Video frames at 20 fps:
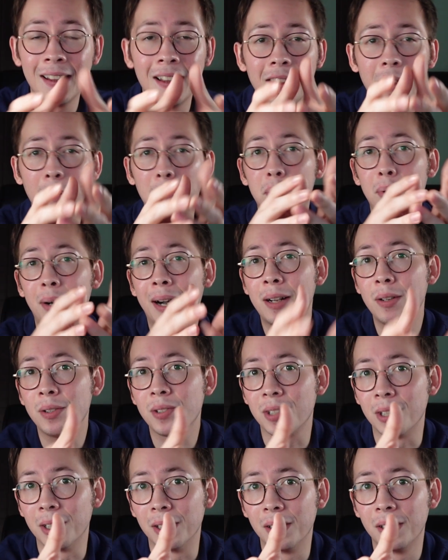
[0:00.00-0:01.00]
The
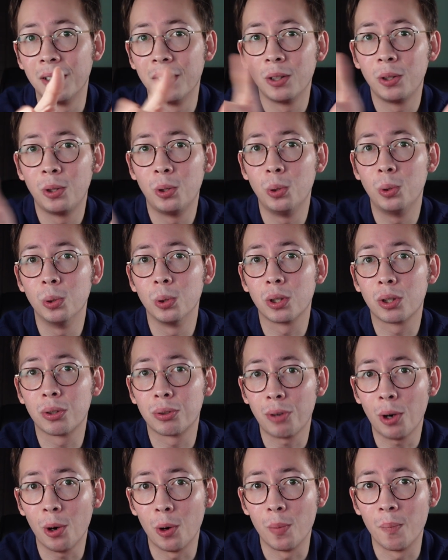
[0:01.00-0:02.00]
browser, Google
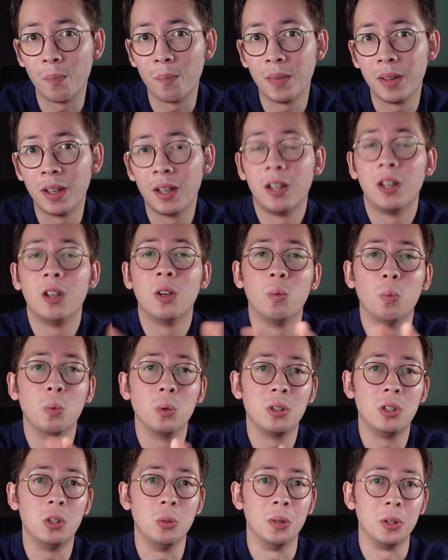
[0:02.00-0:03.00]
Chrome,
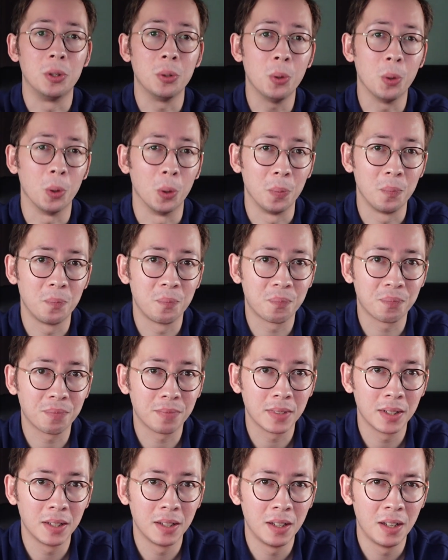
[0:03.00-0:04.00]
will do it all.
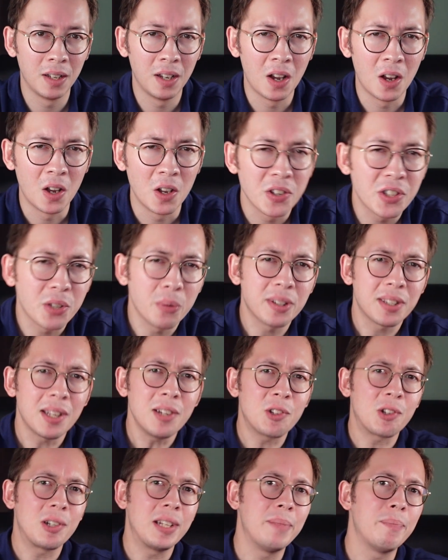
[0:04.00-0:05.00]
So
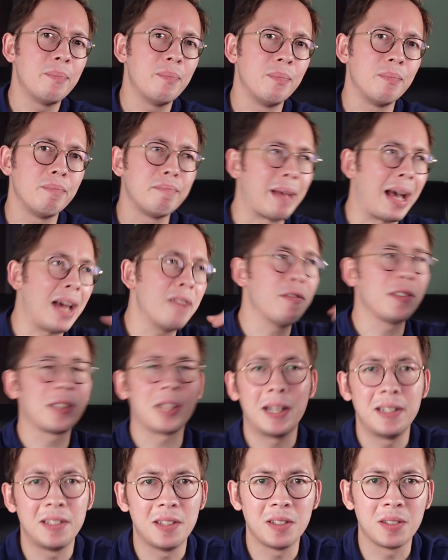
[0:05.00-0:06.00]
essentially,
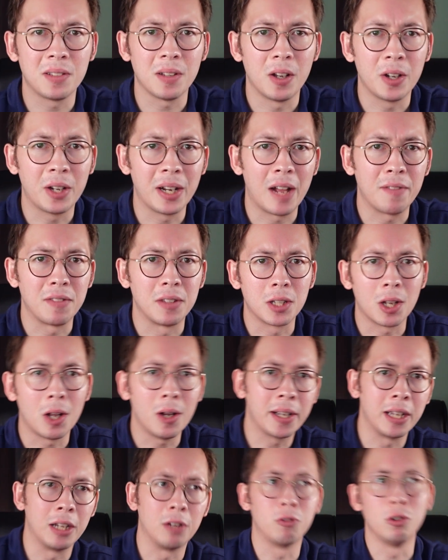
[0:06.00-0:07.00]
advertisers are going to have to
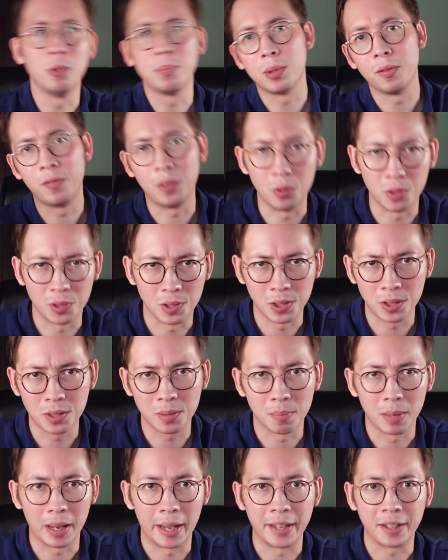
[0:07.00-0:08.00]
target groups of
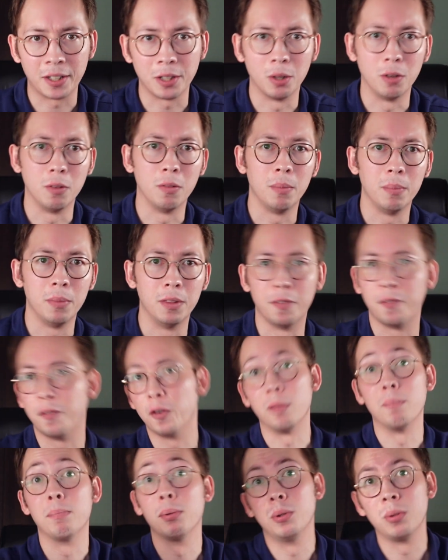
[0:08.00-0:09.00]
users like, you know, the
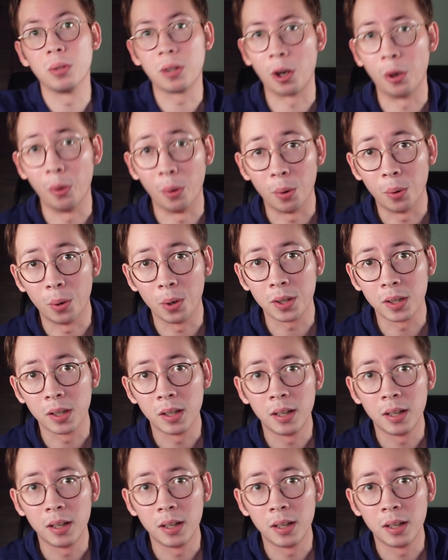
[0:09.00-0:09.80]
football cohort.